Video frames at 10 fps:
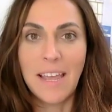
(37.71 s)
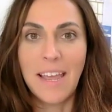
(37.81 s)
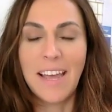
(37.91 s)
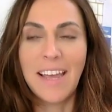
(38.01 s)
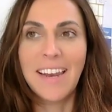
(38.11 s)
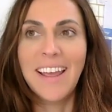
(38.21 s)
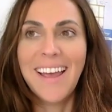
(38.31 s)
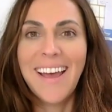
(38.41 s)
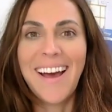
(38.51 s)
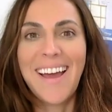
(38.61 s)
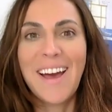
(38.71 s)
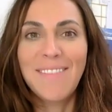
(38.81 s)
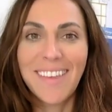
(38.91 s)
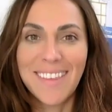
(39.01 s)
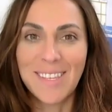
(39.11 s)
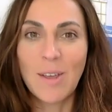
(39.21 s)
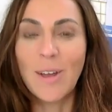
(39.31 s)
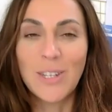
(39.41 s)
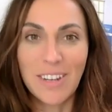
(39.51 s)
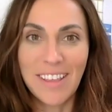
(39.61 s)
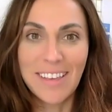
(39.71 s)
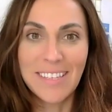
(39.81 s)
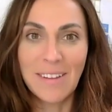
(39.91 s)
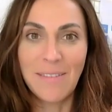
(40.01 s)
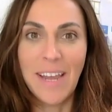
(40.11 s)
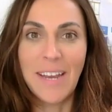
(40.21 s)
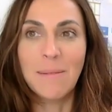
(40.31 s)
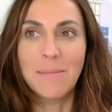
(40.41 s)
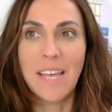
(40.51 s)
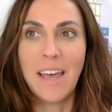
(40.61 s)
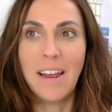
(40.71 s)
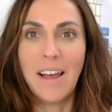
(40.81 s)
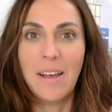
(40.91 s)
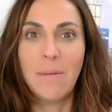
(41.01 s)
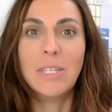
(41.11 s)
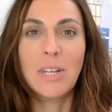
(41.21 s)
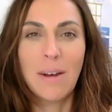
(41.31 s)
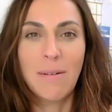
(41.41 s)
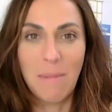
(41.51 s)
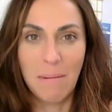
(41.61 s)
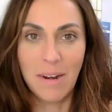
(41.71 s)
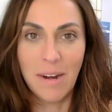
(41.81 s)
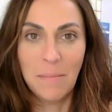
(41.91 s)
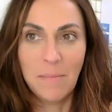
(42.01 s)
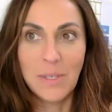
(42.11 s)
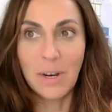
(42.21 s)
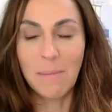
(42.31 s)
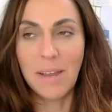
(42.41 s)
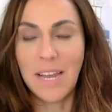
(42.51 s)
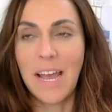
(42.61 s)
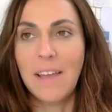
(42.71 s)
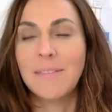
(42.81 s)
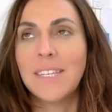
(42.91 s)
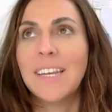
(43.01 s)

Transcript: And I have like this laundry list of items that I always try to remember during my dives.